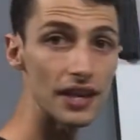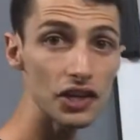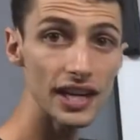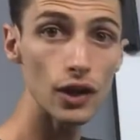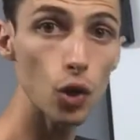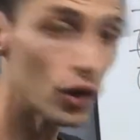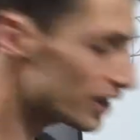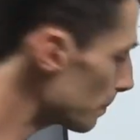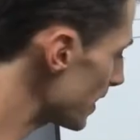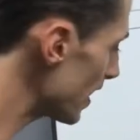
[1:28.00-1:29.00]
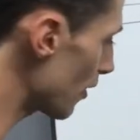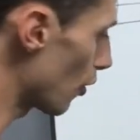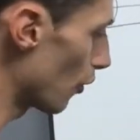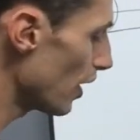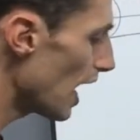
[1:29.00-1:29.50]
Then you need to look at the
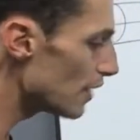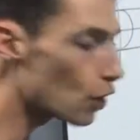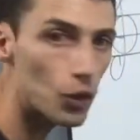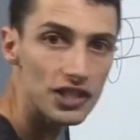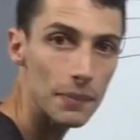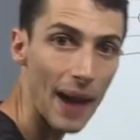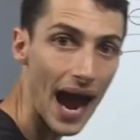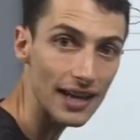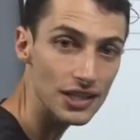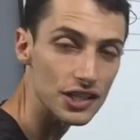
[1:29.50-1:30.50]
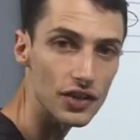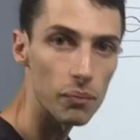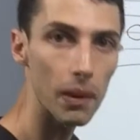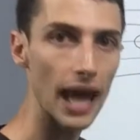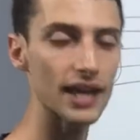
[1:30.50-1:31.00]
piano, notice the patterns
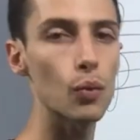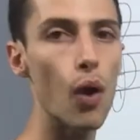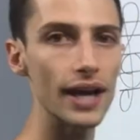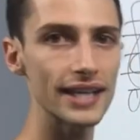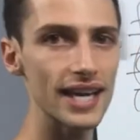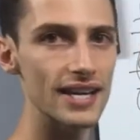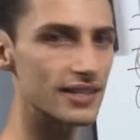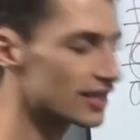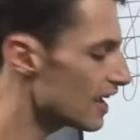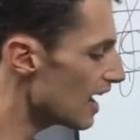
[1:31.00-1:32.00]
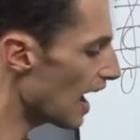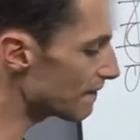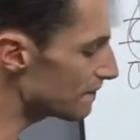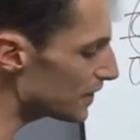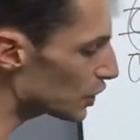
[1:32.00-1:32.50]
of black and white keys,
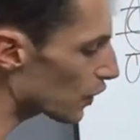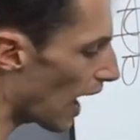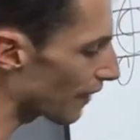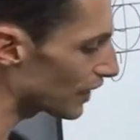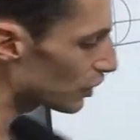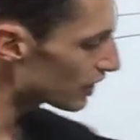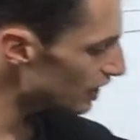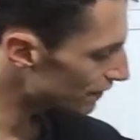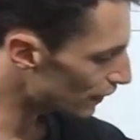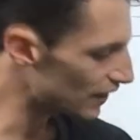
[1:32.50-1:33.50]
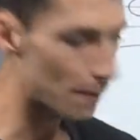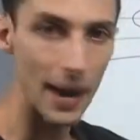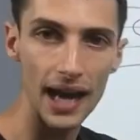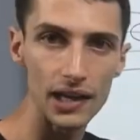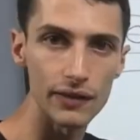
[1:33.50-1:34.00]
and figure out that you need to find a
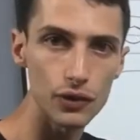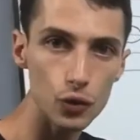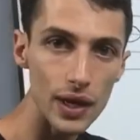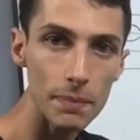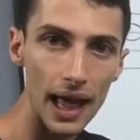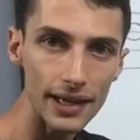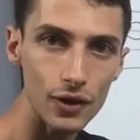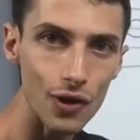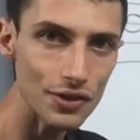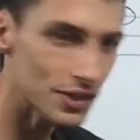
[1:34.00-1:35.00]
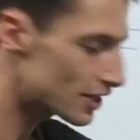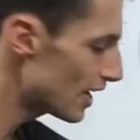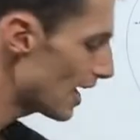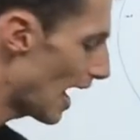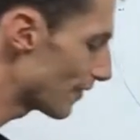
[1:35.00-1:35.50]
pattern of 3 black notes,
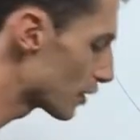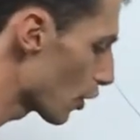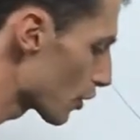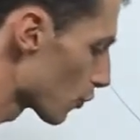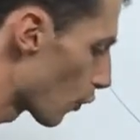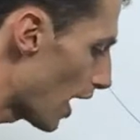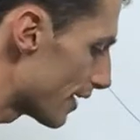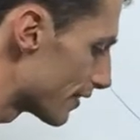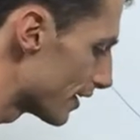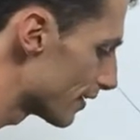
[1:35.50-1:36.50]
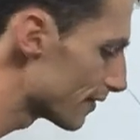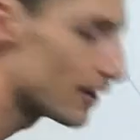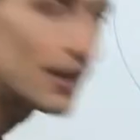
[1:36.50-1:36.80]
and then go to the right of it